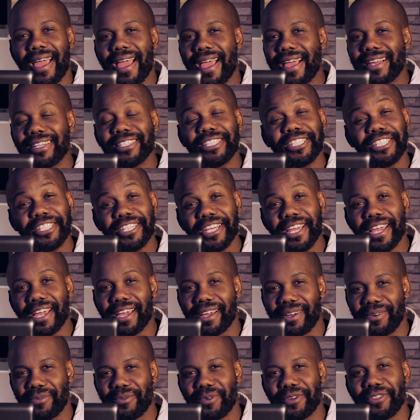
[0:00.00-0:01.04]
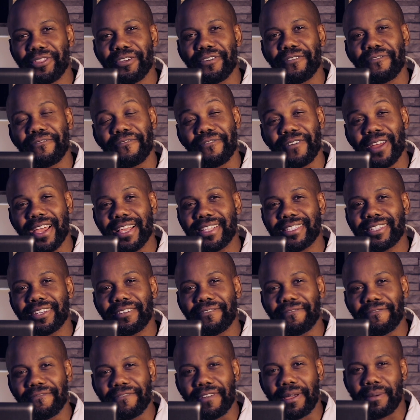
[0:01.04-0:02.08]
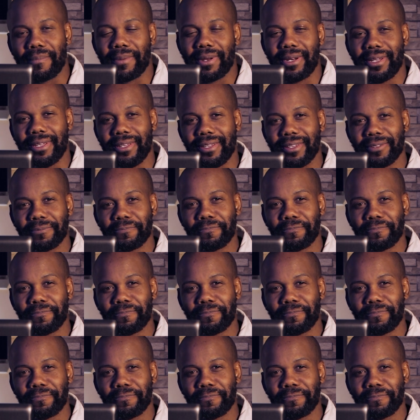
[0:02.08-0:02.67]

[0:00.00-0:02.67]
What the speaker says: and share with your friends and family